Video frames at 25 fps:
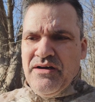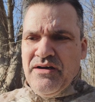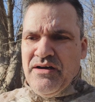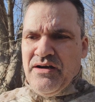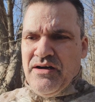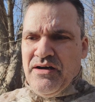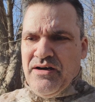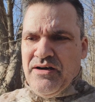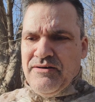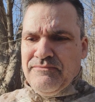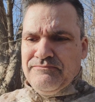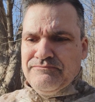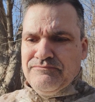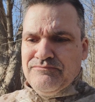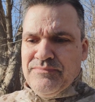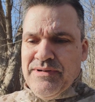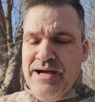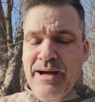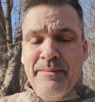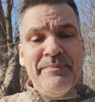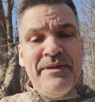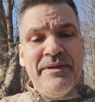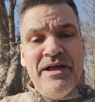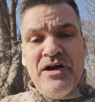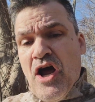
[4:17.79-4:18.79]
I'm
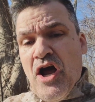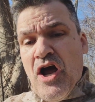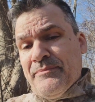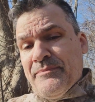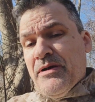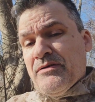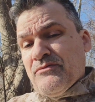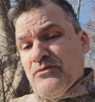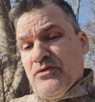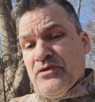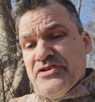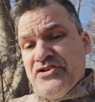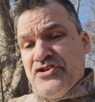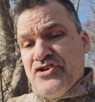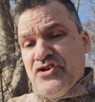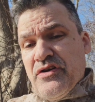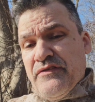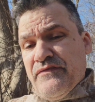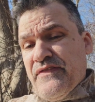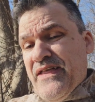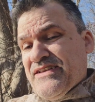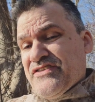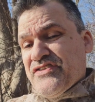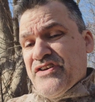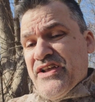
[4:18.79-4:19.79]
not really sure if
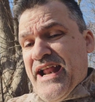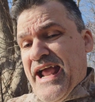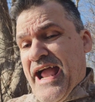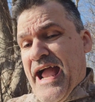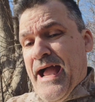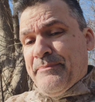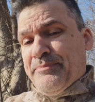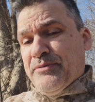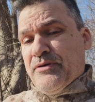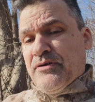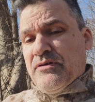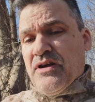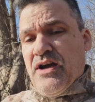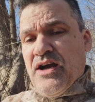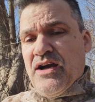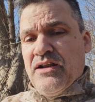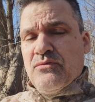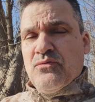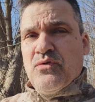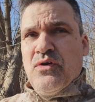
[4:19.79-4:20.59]
that's going to happen or not.